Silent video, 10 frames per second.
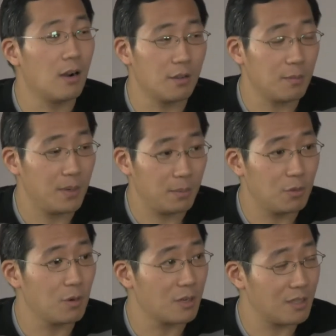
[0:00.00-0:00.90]
all the people
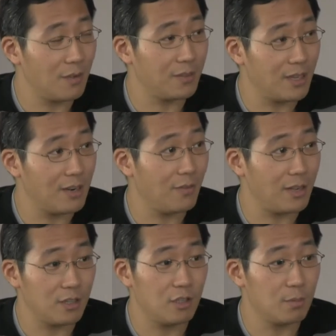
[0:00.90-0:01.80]
who are self
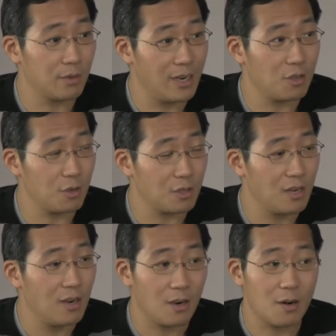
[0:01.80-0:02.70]
identified as super angels
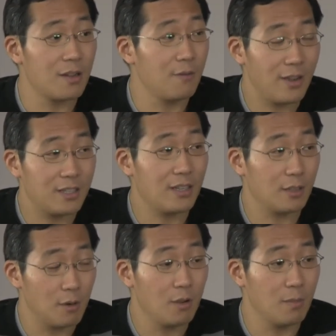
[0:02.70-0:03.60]
are not investing
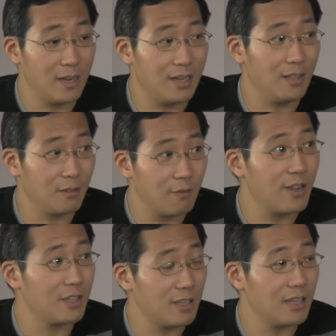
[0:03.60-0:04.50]
their own money. They're
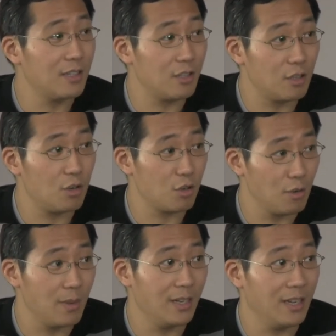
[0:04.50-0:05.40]
investing
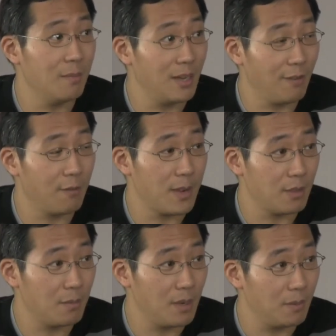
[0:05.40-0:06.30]
institutional money and money from
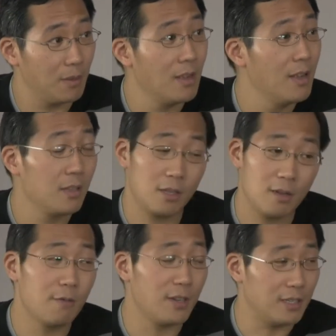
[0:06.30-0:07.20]
other people. So
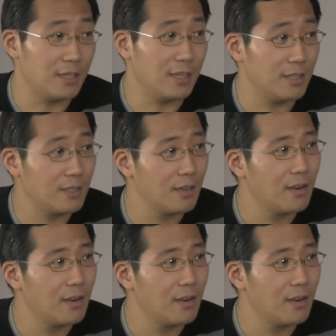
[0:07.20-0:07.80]
they're VCs.